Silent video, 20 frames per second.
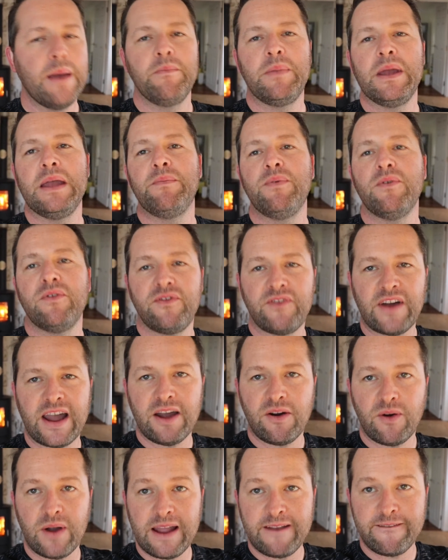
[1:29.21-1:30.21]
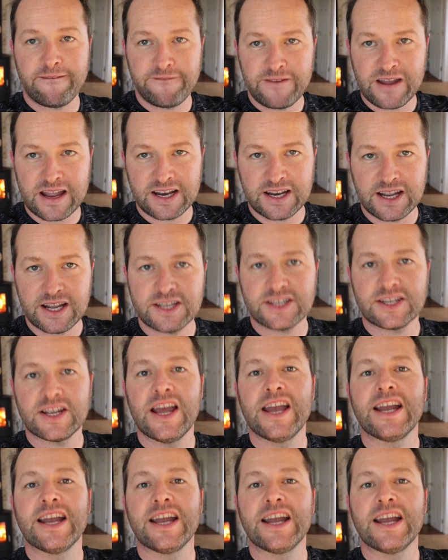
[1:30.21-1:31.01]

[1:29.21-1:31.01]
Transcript: people fail in fitness,